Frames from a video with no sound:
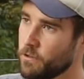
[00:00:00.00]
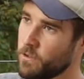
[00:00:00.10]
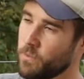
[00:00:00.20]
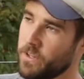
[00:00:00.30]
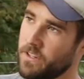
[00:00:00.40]

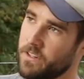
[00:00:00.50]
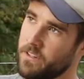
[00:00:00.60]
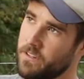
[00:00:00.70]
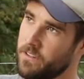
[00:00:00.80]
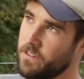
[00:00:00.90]
when
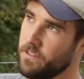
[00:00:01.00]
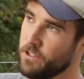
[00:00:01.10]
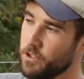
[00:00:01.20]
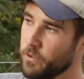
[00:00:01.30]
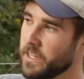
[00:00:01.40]

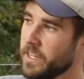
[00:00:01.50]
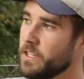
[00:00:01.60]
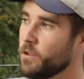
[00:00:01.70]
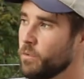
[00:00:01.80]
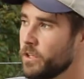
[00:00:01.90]
doing it
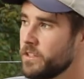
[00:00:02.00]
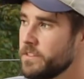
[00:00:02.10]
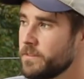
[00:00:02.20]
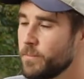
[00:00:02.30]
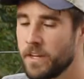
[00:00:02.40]
in the
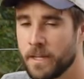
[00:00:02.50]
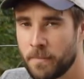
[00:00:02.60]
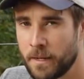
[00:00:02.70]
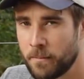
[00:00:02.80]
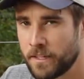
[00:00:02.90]
woods, but it
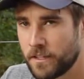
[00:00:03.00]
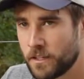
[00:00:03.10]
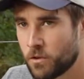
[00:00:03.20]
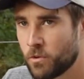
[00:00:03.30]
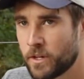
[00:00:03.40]
might be a
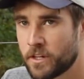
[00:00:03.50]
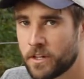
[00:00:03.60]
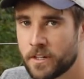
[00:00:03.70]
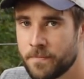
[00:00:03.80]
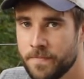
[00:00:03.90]
little
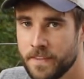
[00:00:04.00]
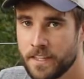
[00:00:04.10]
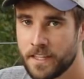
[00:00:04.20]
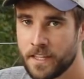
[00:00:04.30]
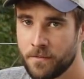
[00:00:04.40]
quicker
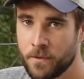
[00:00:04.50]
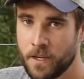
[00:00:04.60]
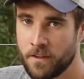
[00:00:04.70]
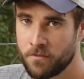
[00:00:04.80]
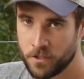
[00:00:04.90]
if you
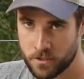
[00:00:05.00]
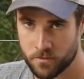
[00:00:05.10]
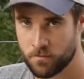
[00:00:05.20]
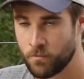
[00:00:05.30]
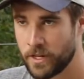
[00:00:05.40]
have
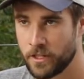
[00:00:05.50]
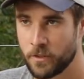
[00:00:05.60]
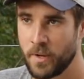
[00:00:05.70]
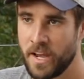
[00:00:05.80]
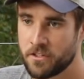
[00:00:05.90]
just regular
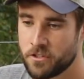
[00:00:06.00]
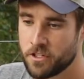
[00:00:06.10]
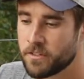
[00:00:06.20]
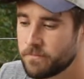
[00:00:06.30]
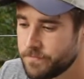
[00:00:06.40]

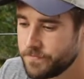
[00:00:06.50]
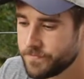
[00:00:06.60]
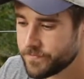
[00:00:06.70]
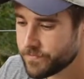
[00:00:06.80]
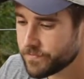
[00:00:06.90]
pasture.
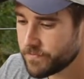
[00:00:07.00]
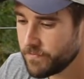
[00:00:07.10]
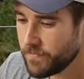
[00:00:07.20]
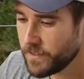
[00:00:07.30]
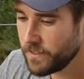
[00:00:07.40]

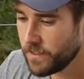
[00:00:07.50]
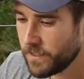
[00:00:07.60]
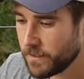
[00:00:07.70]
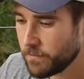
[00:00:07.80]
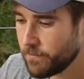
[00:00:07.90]

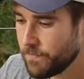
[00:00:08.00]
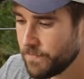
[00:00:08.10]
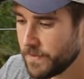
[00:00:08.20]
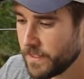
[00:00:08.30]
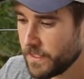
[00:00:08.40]

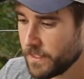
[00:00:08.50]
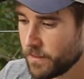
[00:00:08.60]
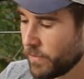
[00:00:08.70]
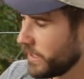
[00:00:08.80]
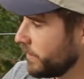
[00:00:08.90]

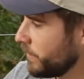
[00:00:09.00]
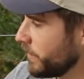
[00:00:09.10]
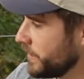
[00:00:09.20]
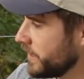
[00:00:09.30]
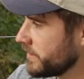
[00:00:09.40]

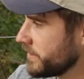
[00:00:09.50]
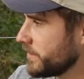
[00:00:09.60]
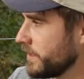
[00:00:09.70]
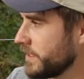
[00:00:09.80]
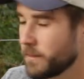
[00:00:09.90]
But
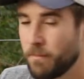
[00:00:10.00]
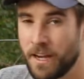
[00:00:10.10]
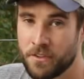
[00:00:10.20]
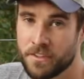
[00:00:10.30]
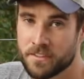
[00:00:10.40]
this is
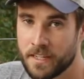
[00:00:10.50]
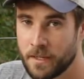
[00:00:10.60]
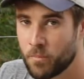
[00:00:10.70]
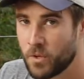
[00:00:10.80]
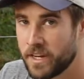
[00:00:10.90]
about the
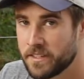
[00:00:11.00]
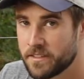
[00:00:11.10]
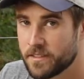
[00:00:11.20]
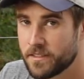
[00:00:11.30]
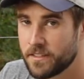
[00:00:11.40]
same price